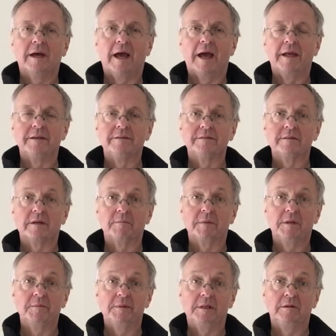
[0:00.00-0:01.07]
and I'm
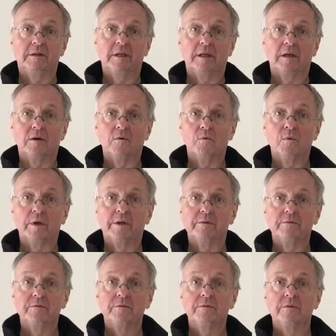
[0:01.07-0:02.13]
going to be looking at one
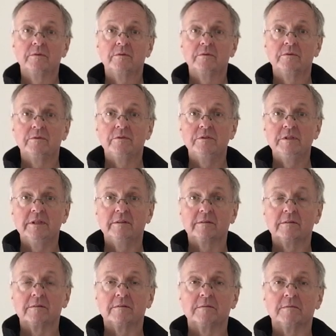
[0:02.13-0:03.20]
of
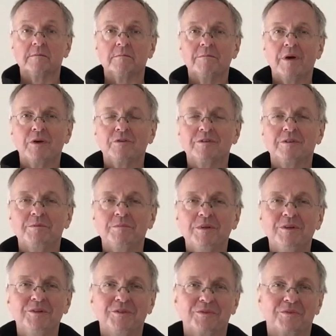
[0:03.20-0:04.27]
Jesus' most
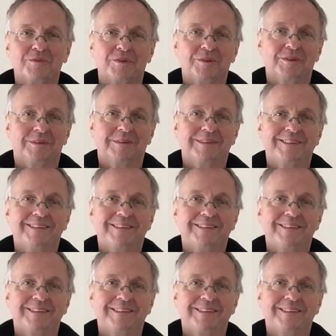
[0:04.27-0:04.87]
beautiful